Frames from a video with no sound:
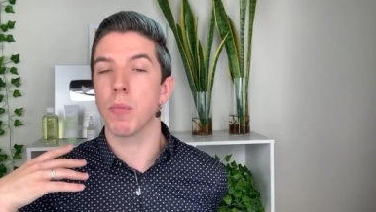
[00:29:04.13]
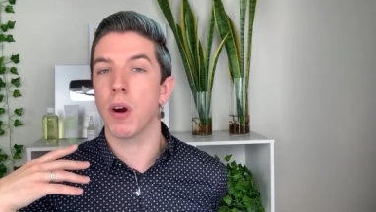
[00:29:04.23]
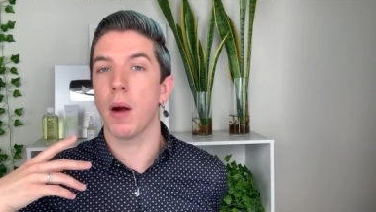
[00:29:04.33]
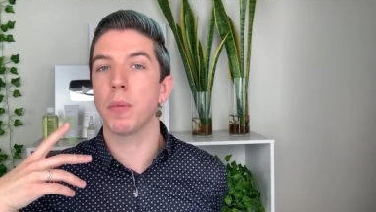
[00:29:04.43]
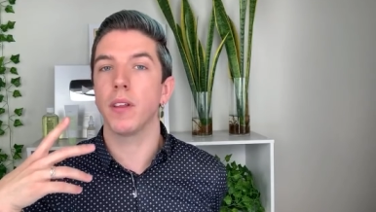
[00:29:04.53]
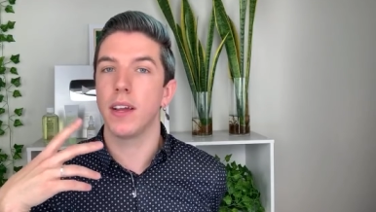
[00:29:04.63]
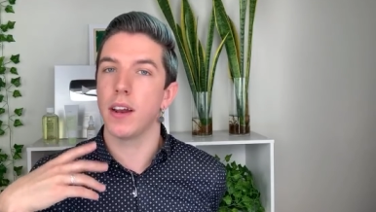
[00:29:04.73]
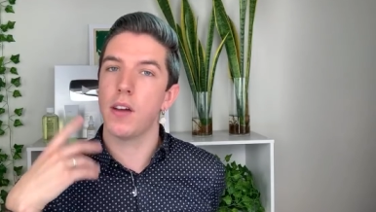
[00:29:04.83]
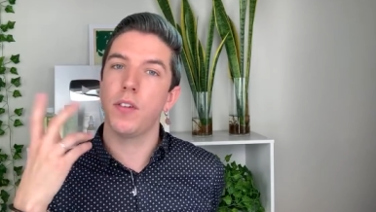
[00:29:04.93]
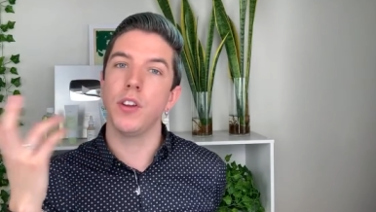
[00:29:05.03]
properly
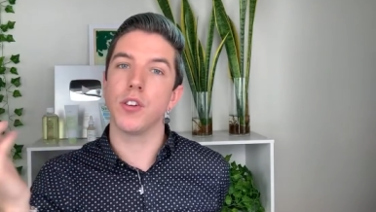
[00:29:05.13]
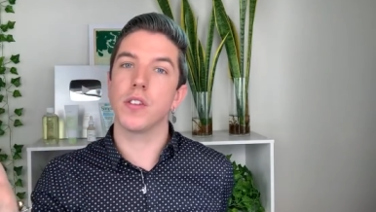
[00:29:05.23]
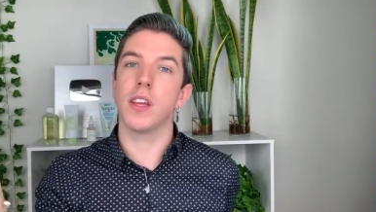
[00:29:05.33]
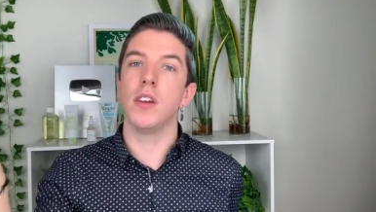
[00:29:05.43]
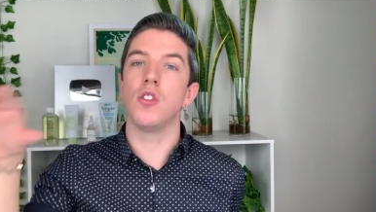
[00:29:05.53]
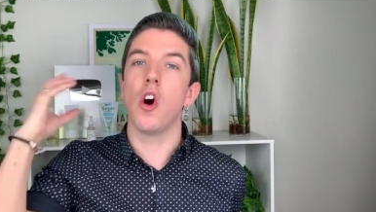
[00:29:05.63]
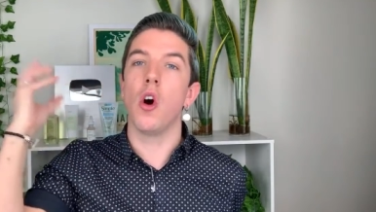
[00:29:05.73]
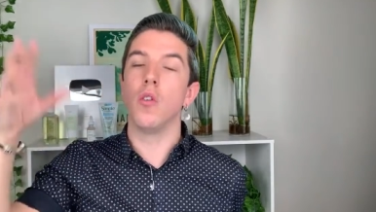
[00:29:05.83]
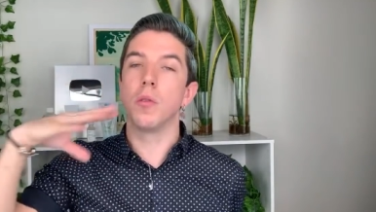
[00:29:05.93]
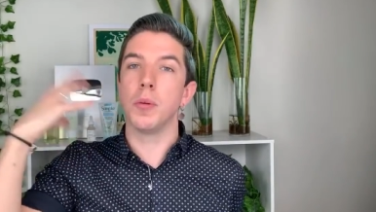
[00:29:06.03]
enough and your skin is
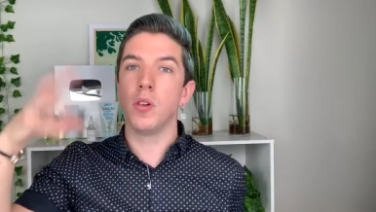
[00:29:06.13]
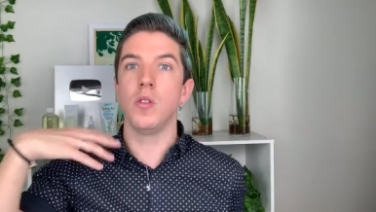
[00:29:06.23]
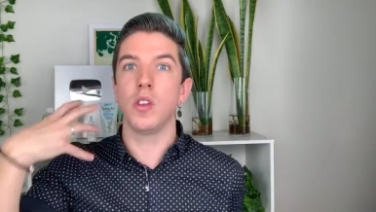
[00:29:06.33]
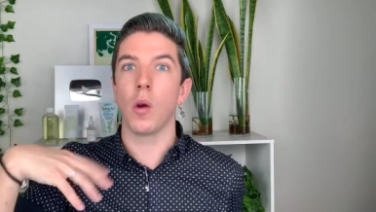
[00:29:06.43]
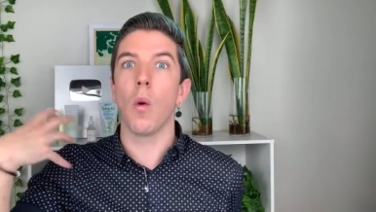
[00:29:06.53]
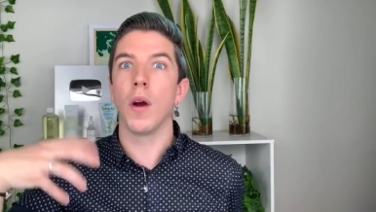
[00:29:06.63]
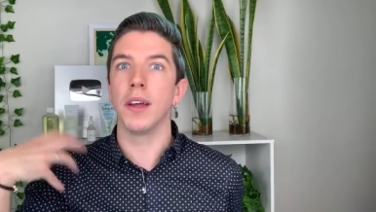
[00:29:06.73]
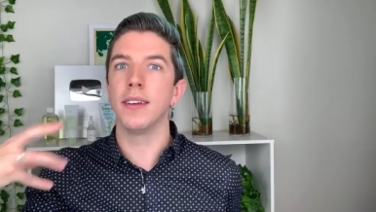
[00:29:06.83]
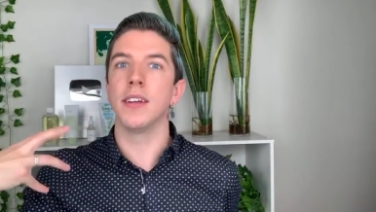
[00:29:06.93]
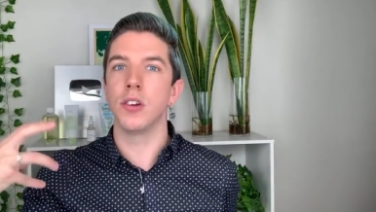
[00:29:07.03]
overproducing
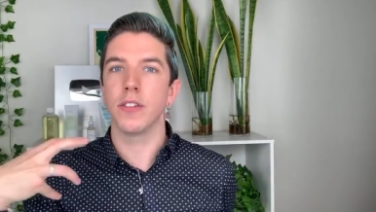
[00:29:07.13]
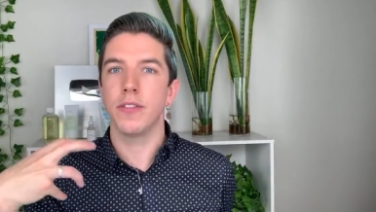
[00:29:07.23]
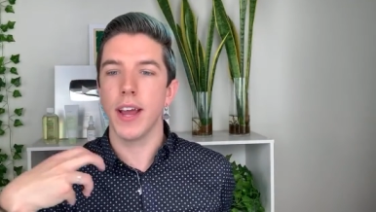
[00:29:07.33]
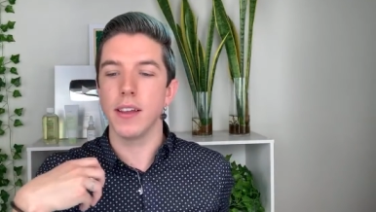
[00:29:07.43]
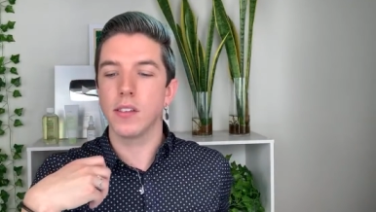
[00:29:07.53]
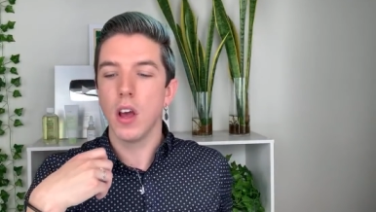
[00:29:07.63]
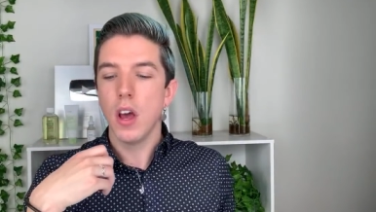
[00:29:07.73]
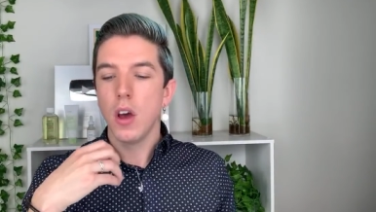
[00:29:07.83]
oil in your face,